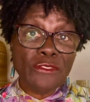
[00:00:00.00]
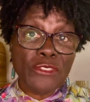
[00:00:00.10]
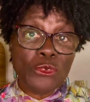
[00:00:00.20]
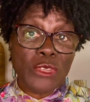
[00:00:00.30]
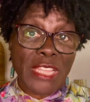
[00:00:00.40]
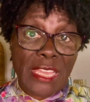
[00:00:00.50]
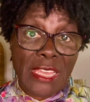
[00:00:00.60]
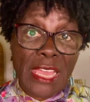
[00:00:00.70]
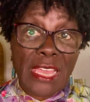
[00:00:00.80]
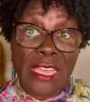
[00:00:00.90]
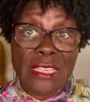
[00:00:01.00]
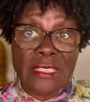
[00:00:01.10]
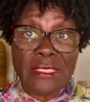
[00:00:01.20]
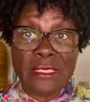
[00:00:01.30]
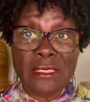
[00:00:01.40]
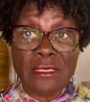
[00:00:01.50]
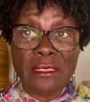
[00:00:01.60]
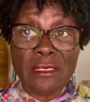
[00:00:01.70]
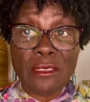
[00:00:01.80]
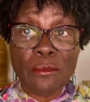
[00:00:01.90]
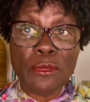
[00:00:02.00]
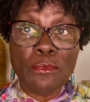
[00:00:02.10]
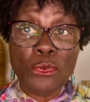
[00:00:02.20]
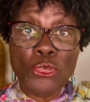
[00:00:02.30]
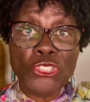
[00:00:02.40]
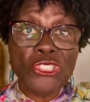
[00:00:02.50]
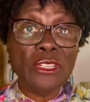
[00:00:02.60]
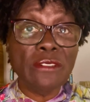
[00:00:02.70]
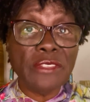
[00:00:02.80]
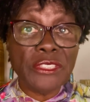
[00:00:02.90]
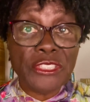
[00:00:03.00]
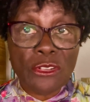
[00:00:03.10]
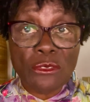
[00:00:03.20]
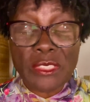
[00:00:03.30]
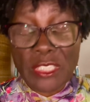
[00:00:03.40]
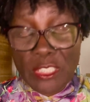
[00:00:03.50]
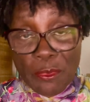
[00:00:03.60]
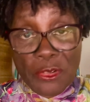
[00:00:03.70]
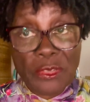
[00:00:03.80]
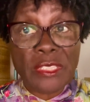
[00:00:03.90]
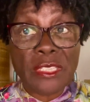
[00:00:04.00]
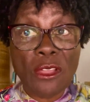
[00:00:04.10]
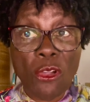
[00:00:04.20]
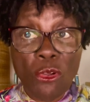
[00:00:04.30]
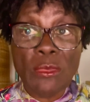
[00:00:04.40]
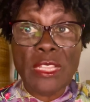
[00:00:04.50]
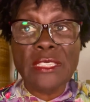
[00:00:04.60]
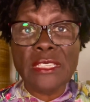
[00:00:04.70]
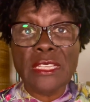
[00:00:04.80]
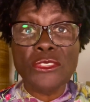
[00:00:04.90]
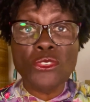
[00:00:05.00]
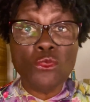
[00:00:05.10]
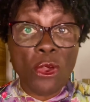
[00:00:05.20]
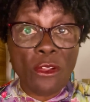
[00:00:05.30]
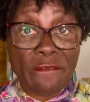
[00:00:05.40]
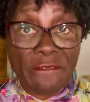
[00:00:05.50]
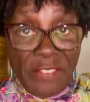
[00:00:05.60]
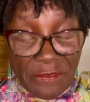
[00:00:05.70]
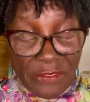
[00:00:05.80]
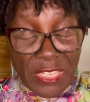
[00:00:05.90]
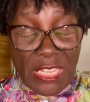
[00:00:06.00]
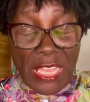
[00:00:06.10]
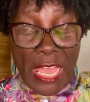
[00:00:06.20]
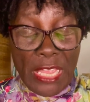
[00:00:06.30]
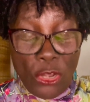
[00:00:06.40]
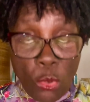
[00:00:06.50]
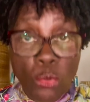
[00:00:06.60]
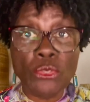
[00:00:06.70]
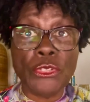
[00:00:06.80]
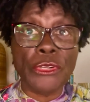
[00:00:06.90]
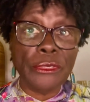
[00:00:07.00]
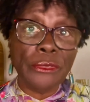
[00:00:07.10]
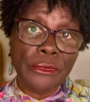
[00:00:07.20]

few decades, the proportion of adults experiencing homelessness who are 50 and older